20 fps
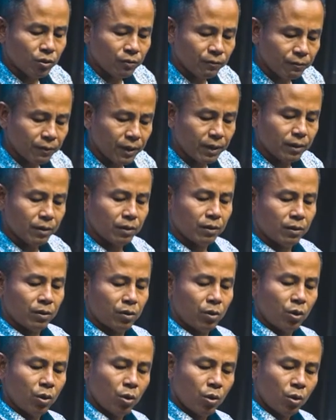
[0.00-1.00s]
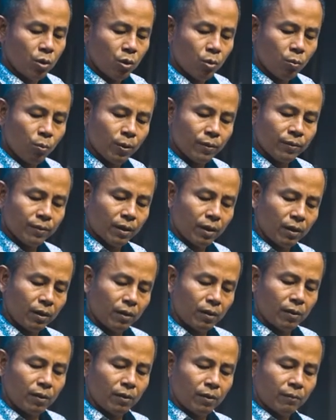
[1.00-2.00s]
filled with
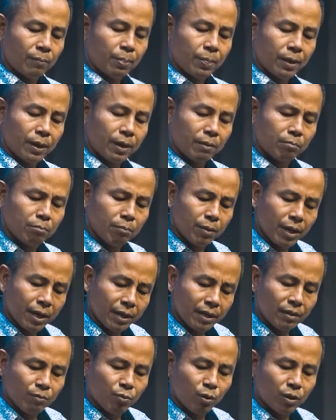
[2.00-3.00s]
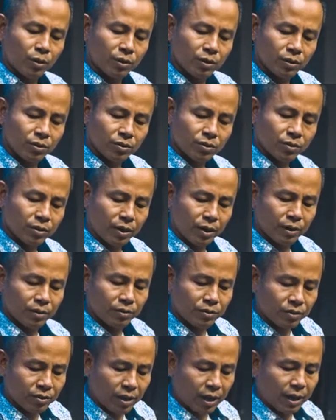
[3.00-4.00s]
awe at many wonders
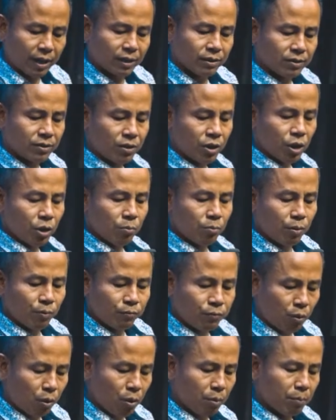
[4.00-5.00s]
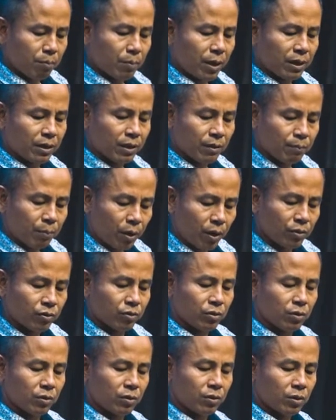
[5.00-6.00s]
and signs performed by the
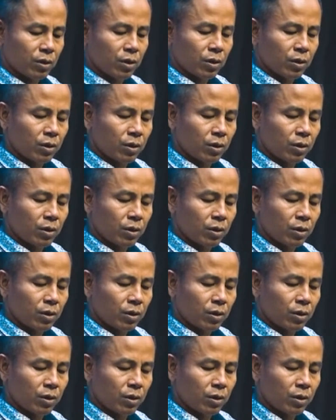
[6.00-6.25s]
apostle,